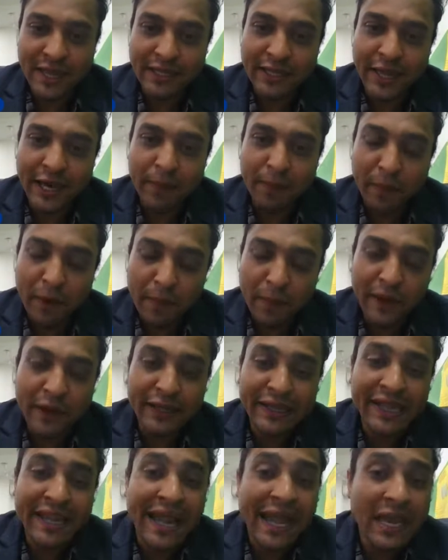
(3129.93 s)
and they had
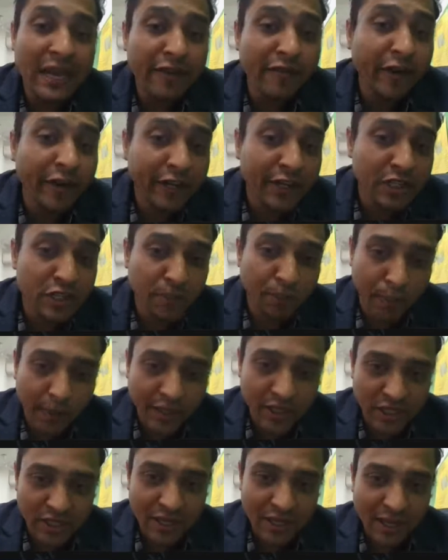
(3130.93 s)
prepared the elevator's
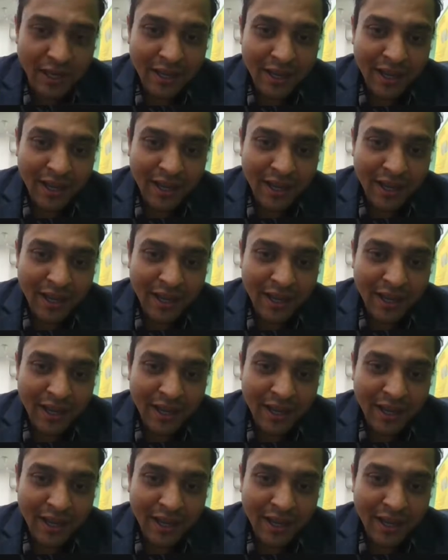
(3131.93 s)
pitch